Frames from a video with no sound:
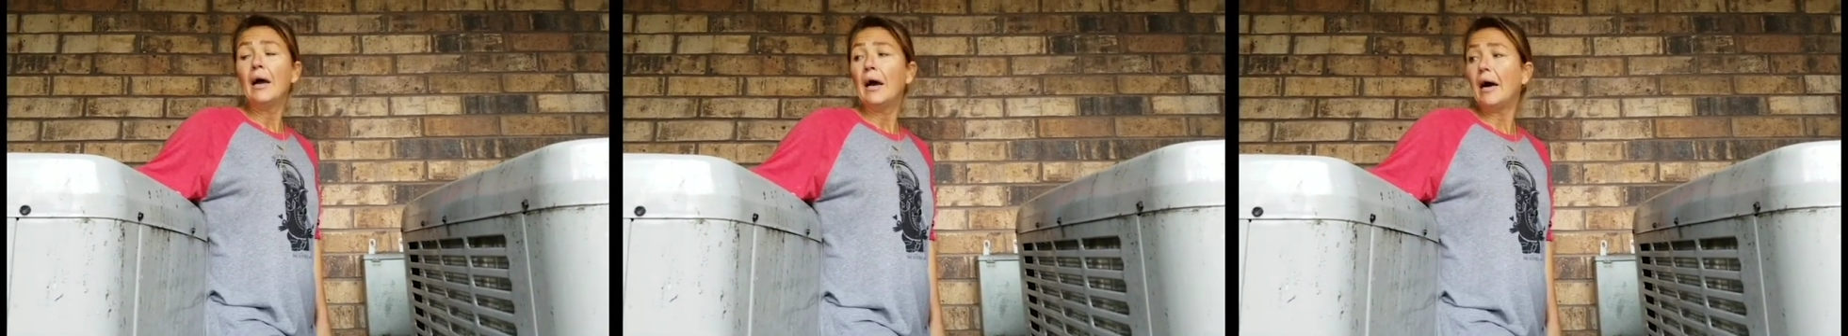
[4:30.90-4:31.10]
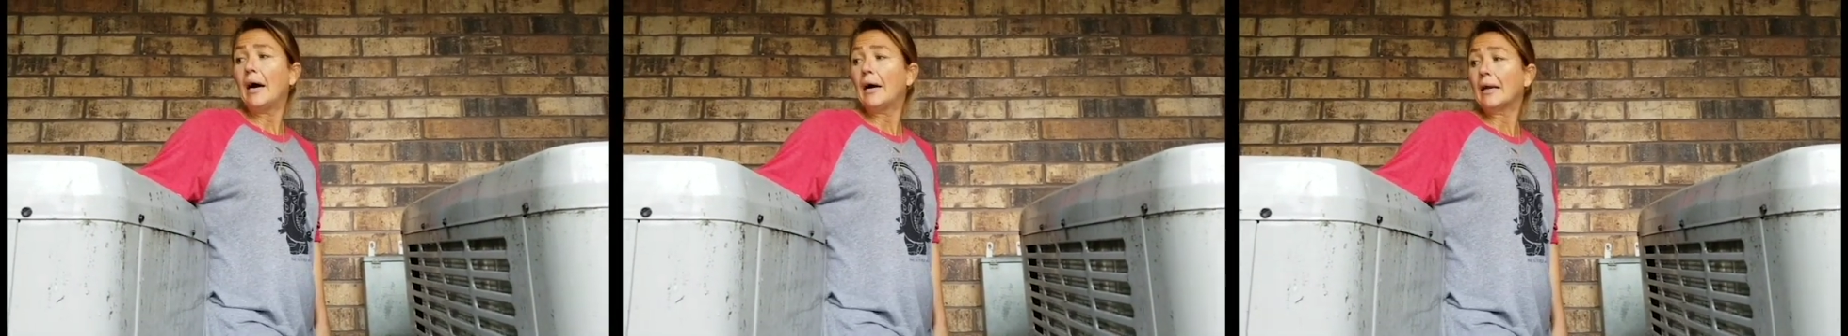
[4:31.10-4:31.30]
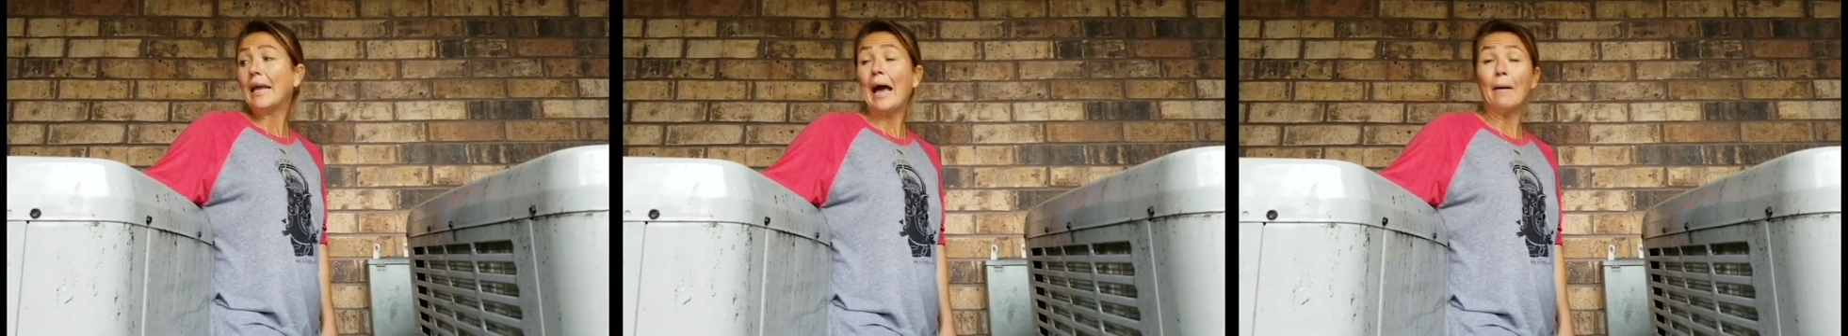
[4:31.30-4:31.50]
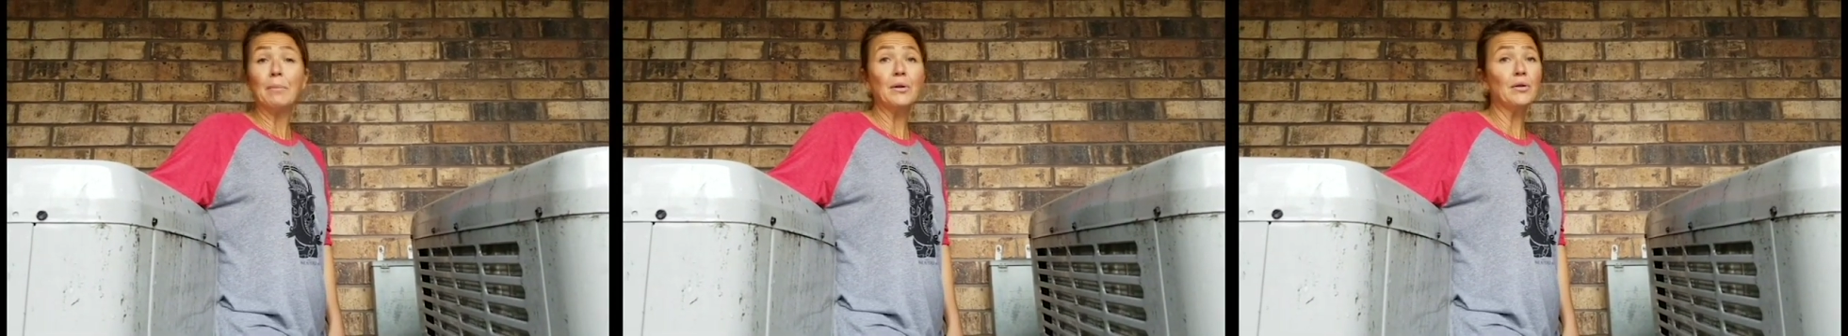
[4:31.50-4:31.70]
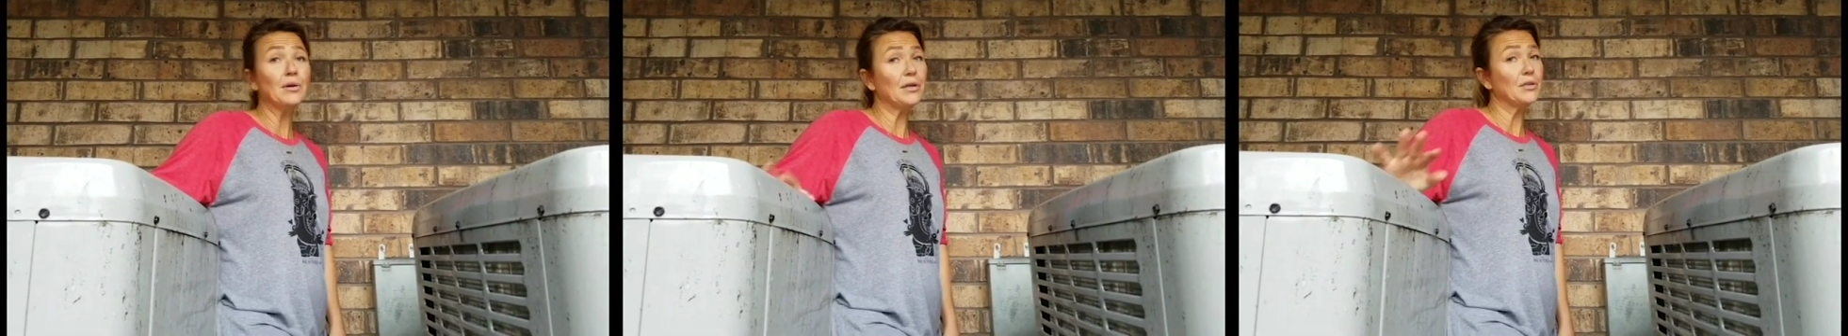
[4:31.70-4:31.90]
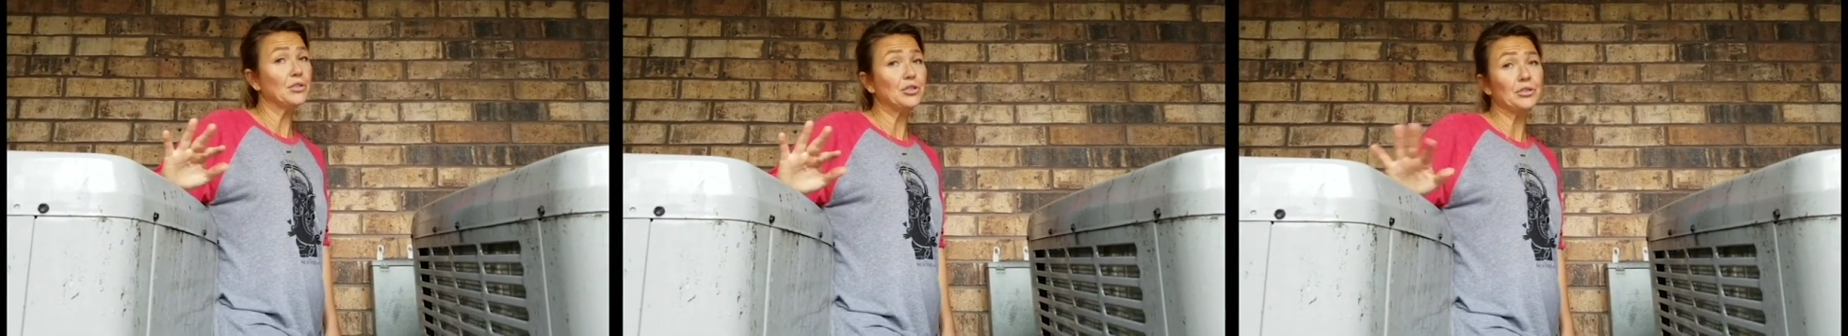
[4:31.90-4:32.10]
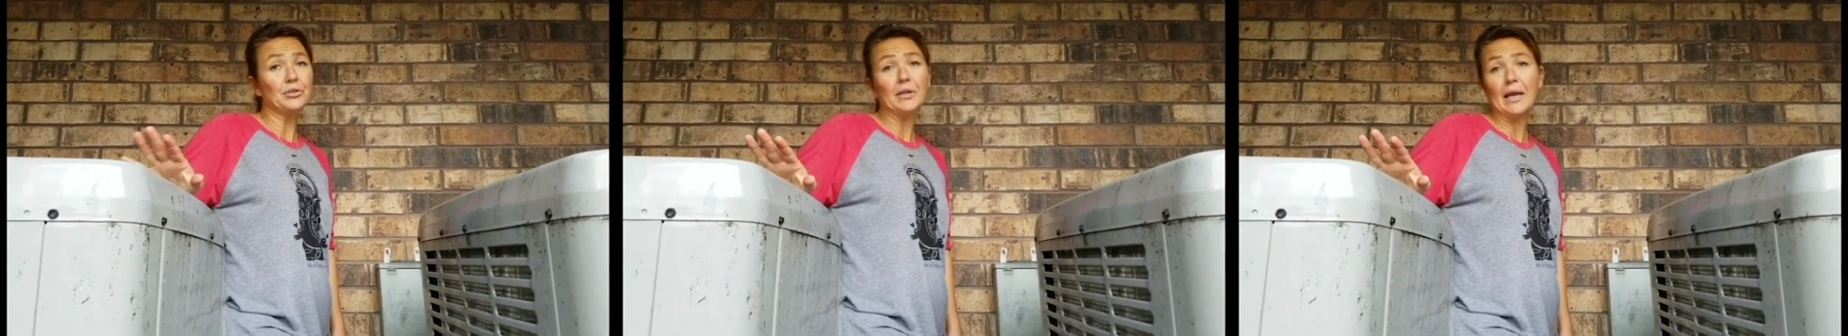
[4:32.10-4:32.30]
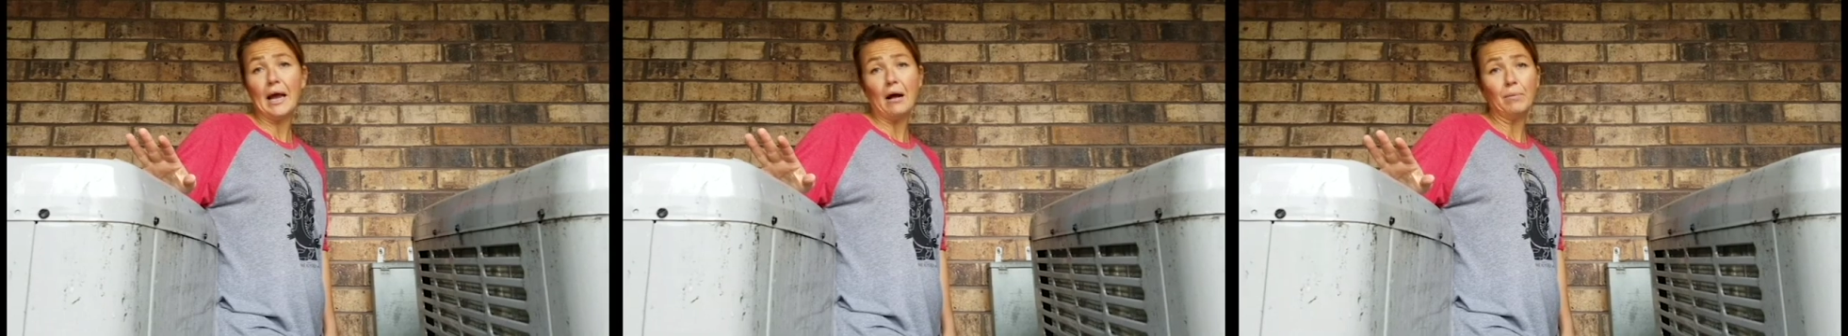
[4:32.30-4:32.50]
Capital can
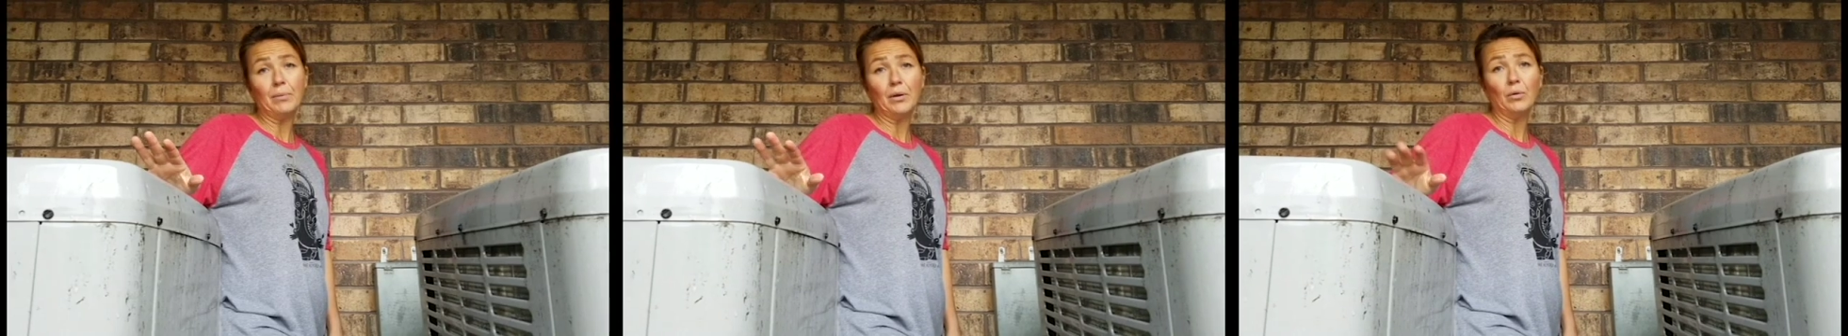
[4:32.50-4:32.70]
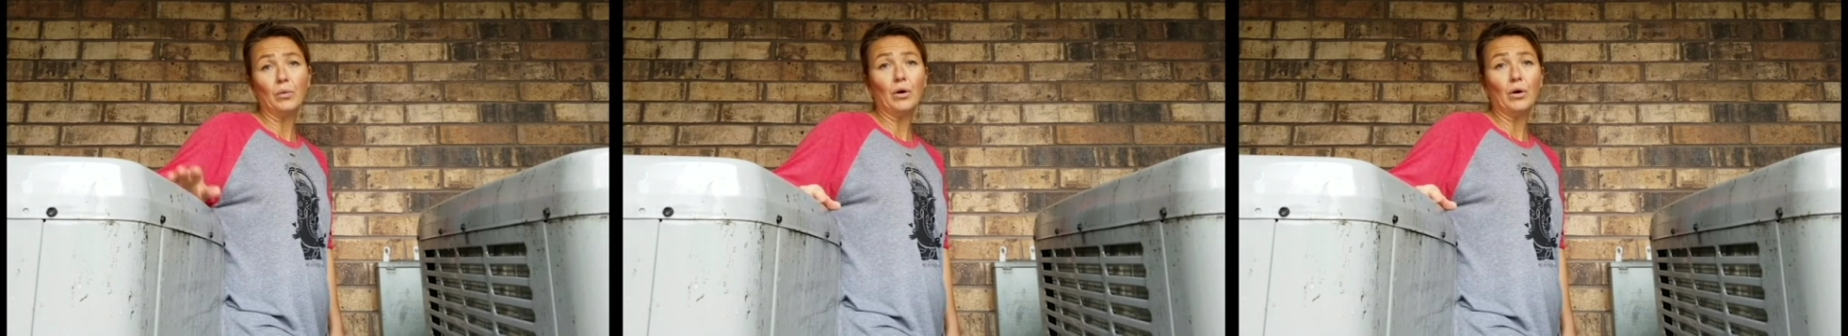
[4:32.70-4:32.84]
surely help you.